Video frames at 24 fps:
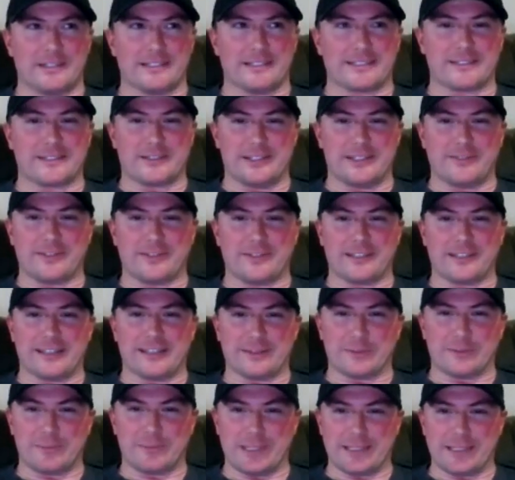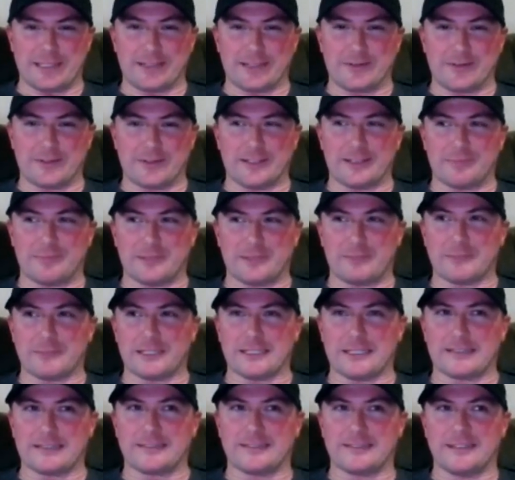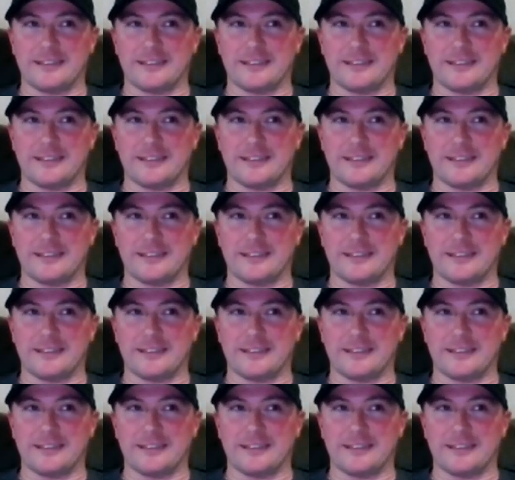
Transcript: uh, certificate that will be going up in my